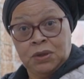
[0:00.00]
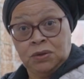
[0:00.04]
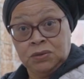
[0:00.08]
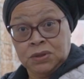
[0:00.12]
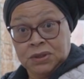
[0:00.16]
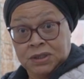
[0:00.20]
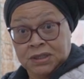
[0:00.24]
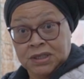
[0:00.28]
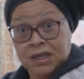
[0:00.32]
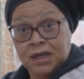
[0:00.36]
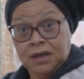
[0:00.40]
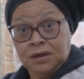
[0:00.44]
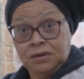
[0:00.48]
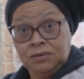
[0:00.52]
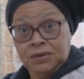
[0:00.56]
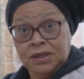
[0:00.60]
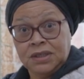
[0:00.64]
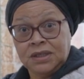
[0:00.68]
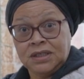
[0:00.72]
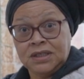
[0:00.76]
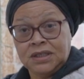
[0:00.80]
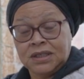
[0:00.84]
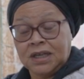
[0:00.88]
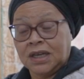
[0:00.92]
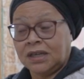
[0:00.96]
sale
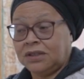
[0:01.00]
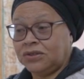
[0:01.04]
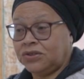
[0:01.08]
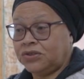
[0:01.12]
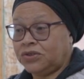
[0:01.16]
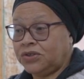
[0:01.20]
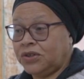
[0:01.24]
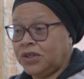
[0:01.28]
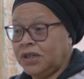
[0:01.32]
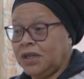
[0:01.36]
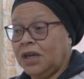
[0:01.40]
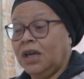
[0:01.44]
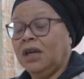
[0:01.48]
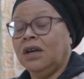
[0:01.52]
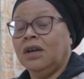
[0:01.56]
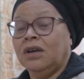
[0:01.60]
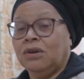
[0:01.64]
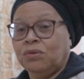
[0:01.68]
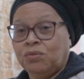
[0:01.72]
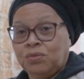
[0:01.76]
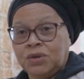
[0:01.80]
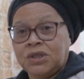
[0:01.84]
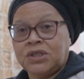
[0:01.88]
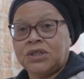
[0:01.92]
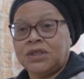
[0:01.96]
in this country,
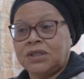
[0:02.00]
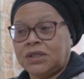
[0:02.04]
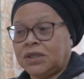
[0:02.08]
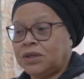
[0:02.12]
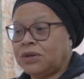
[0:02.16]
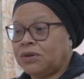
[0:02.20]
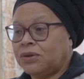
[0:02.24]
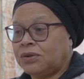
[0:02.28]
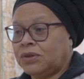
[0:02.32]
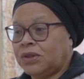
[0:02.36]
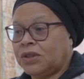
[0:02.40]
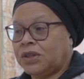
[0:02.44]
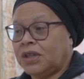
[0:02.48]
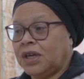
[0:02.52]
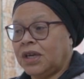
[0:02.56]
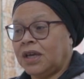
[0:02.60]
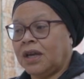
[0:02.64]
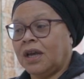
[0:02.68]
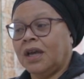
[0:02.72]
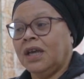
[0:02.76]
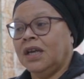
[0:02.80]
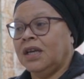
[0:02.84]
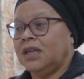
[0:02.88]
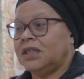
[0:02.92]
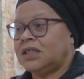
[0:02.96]
which is a good
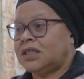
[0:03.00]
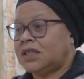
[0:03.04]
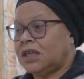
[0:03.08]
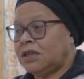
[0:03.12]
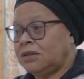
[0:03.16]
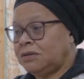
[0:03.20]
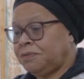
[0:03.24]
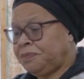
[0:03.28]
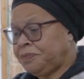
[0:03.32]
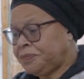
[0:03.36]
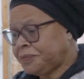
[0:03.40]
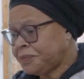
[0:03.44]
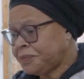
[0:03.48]
thing. So